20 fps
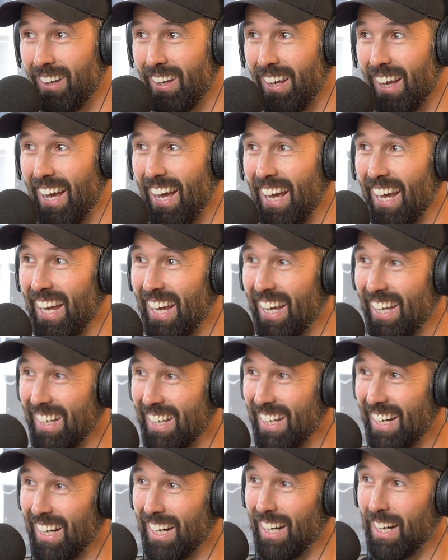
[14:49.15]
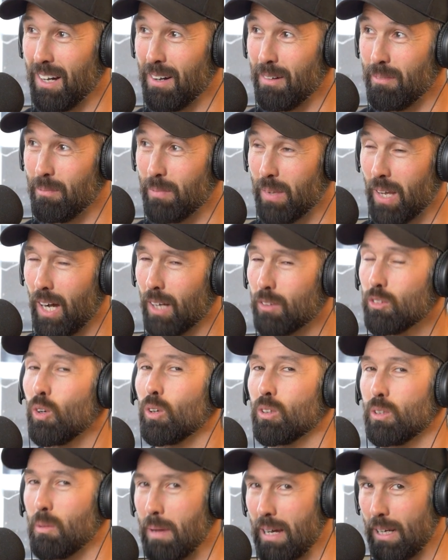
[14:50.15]
and um, I talked
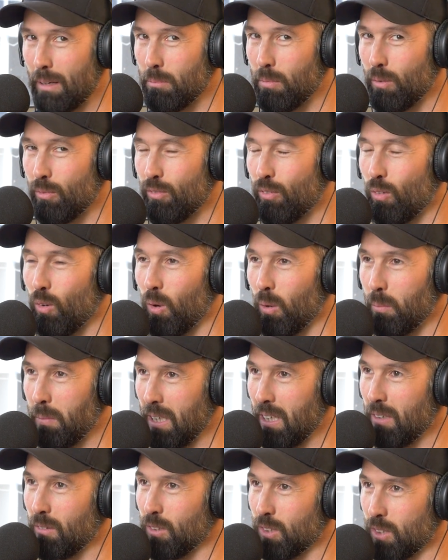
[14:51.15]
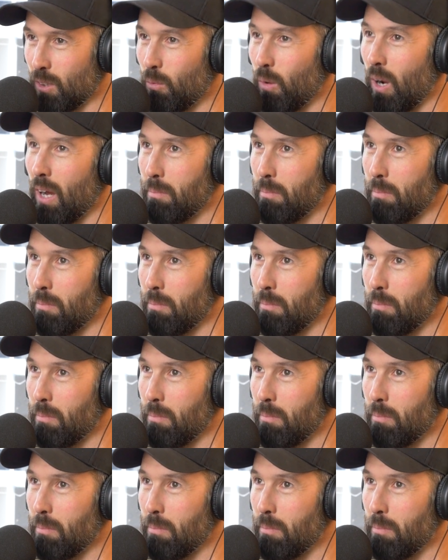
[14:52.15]
about it before, but it was a white,